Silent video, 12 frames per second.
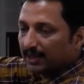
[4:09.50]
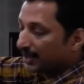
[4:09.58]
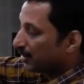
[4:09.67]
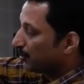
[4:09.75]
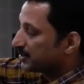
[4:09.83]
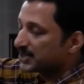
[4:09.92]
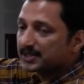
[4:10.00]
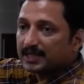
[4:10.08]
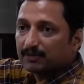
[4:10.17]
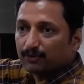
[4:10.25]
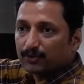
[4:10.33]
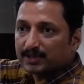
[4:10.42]
and how much is
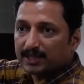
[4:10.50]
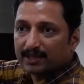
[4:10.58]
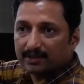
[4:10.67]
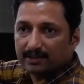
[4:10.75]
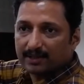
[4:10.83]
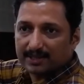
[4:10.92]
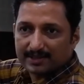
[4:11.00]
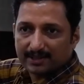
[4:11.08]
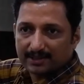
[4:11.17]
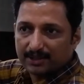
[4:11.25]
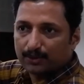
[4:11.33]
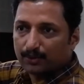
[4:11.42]
that force I can
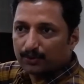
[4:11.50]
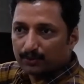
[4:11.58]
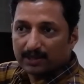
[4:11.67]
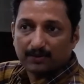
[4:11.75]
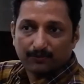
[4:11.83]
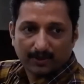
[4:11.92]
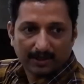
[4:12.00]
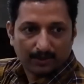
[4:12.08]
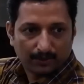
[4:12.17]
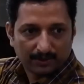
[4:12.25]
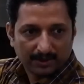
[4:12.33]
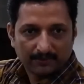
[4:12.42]
exactly know if I
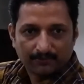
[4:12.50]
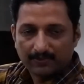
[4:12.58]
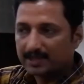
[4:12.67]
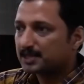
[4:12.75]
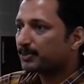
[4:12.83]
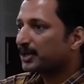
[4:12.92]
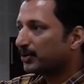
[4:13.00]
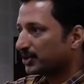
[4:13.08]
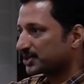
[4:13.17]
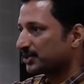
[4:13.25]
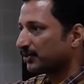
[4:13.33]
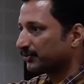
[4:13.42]
know the spring
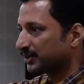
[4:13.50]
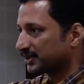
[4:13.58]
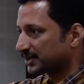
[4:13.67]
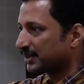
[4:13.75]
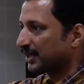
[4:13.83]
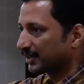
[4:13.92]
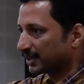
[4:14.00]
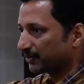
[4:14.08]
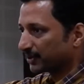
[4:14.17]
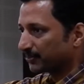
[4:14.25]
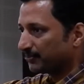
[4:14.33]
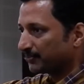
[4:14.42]
constant of this
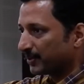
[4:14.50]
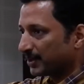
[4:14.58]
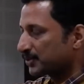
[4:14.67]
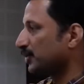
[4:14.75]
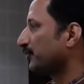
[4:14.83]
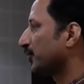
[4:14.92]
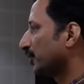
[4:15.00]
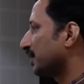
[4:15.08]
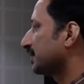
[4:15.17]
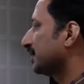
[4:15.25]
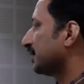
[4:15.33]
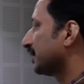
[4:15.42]
cantilever. So if you look
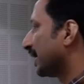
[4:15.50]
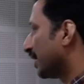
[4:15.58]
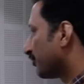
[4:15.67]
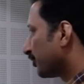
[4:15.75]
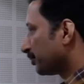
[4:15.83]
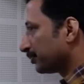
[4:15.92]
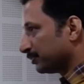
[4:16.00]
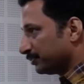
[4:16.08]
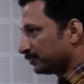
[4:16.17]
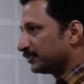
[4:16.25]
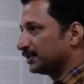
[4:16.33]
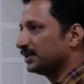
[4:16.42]
at the AFM
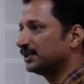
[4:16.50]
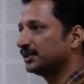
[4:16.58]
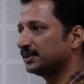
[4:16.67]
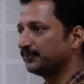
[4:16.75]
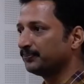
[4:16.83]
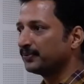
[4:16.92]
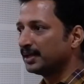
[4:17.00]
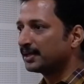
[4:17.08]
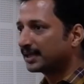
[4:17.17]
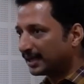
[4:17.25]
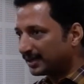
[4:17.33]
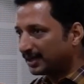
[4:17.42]

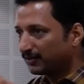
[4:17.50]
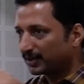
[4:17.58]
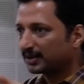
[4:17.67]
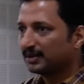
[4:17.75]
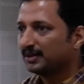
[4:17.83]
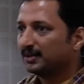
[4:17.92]
cantilever,